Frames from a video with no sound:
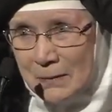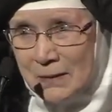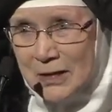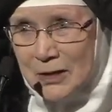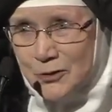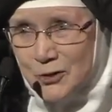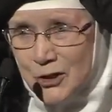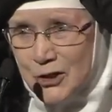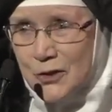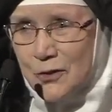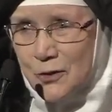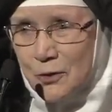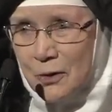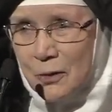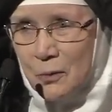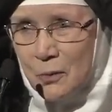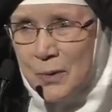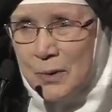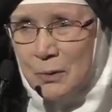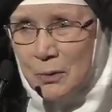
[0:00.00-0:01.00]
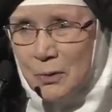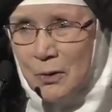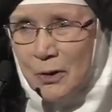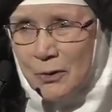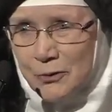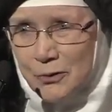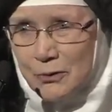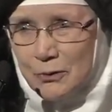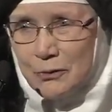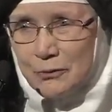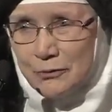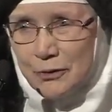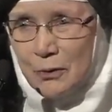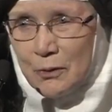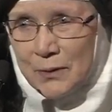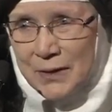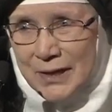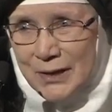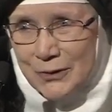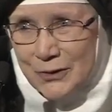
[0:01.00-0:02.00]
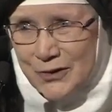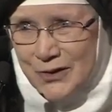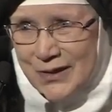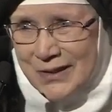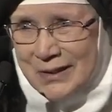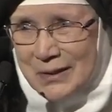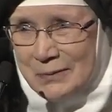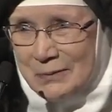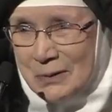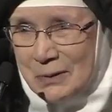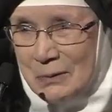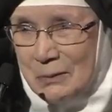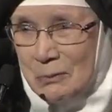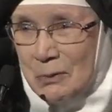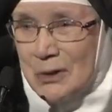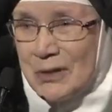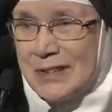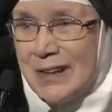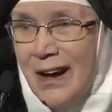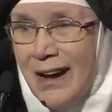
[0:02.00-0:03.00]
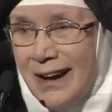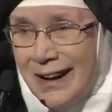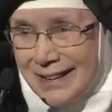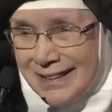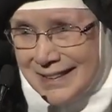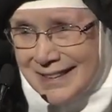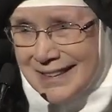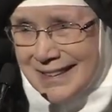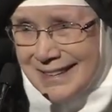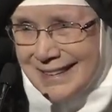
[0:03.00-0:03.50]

And she thought we were also phonies. We're not."